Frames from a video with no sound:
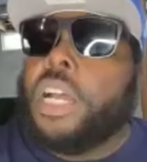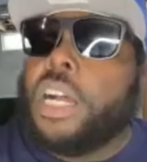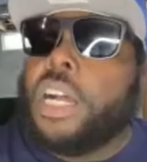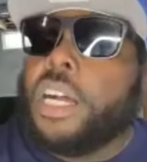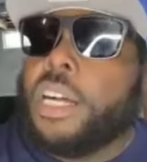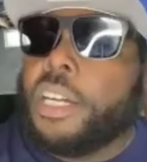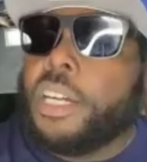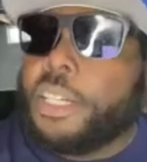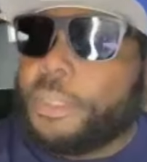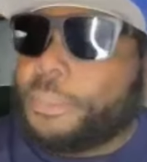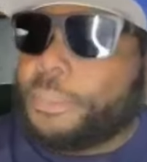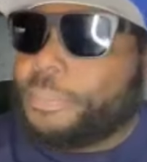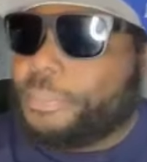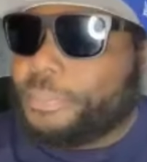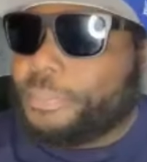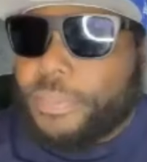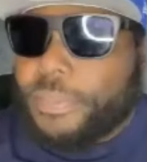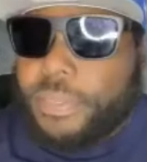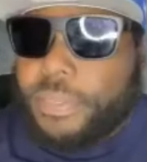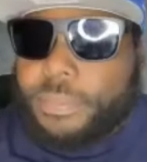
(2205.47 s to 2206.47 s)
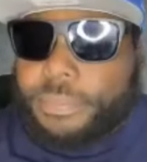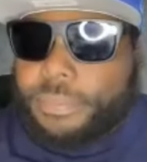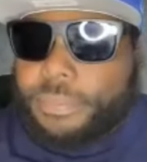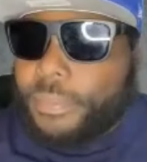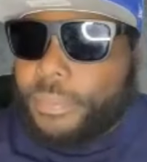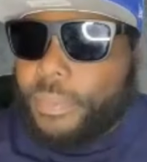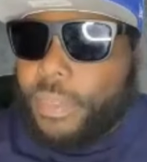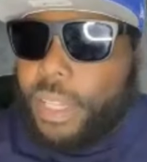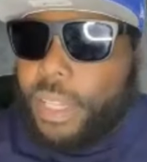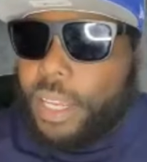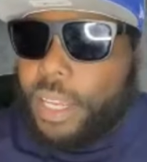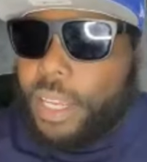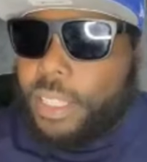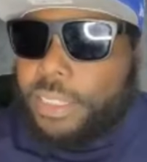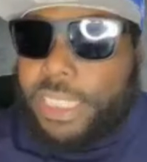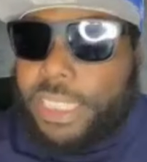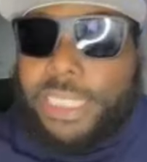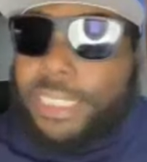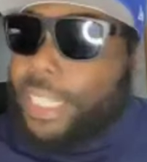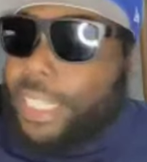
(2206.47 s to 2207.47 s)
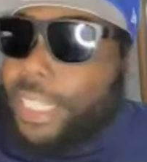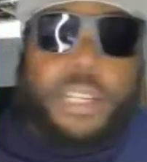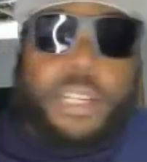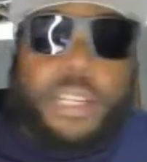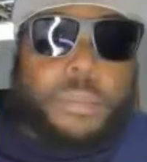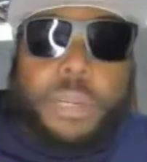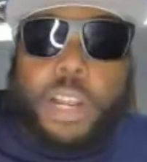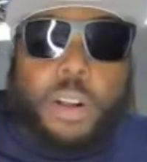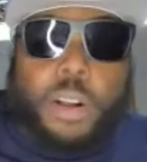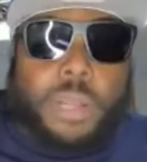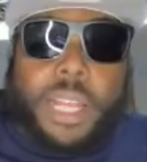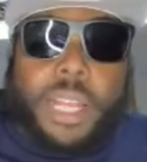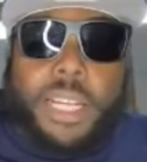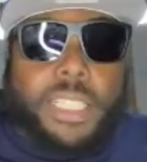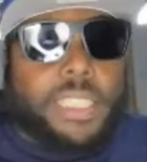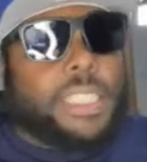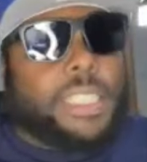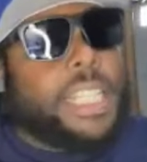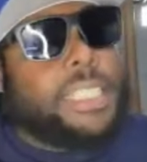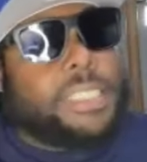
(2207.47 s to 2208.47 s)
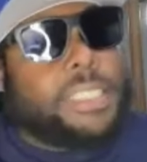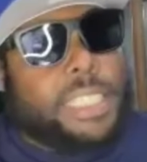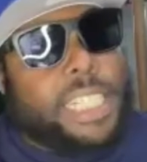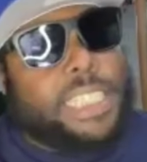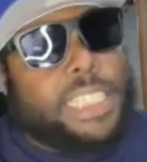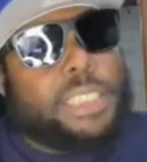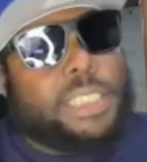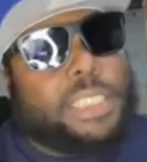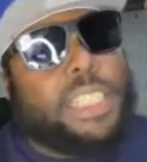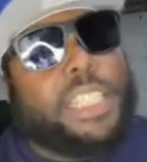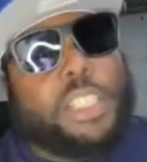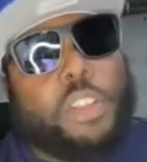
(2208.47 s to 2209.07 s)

Um, just letting them know that is is is